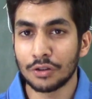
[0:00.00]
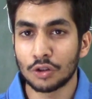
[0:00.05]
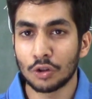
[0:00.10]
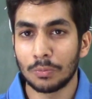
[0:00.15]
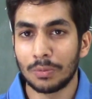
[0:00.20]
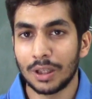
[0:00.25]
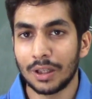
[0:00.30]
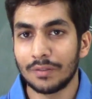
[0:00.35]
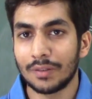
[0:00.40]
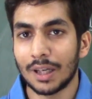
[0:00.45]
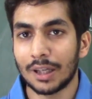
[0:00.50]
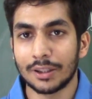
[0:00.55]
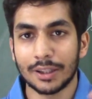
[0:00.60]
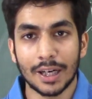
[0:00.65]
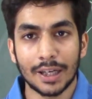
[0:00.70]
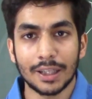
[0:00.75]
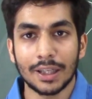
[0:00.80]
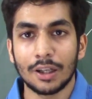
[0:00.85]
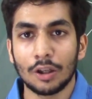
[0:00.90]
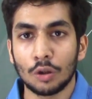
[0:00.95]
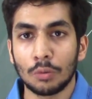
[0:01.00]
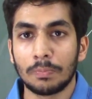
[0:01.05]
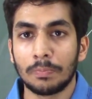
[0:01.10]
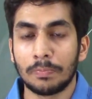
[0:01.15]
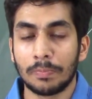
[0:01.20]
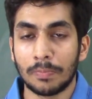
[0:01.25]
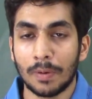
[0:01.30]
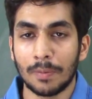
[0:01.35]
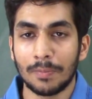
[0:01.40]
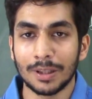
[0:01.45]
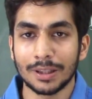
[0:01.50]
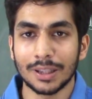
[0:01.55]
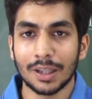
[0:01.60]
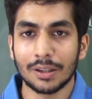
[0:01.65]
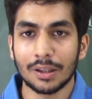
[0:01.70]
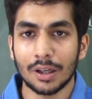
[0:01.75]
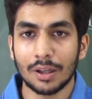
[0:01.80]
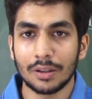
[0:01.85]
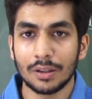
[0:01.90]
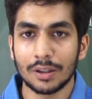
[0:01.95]
to believe that getting into public
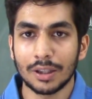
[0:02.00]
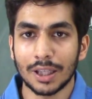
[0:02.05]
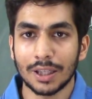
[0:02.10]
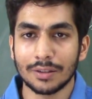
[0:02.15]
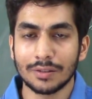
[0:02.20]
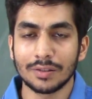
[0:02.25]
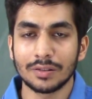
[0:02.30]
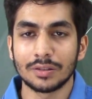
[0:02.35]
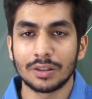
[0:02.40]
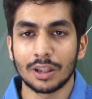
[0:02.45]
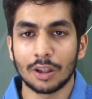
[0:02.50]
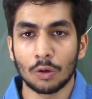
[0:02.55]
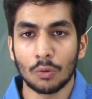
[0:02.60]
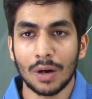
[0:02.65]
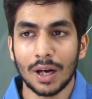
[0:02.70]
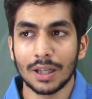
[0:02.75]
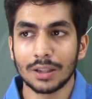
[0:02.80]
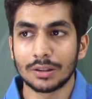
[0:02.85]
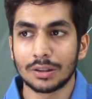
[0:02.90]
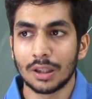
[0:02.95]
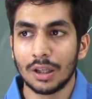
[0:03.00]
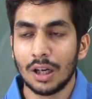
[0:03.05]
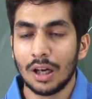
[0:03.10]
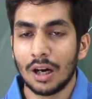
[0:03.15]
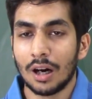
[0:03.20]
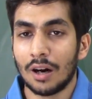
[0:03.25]
sector undertakings requires